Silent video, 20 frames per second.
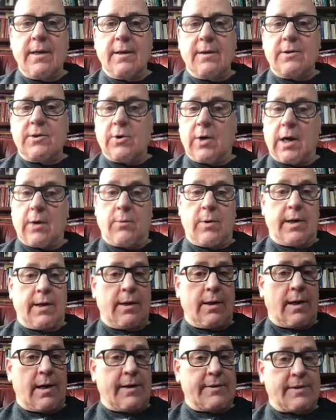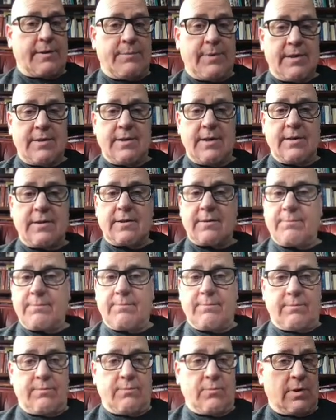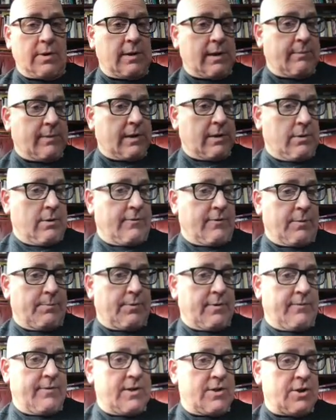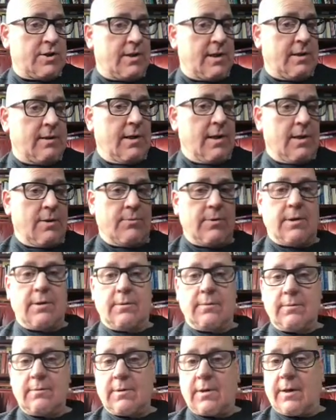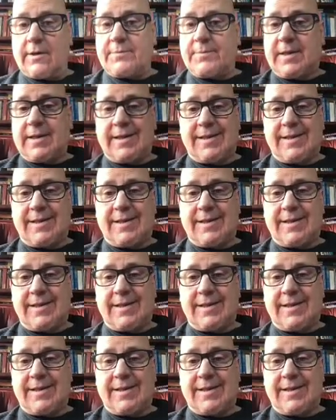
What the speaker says: do I want lost business? Well, I'm going to over-provisioning will cause me to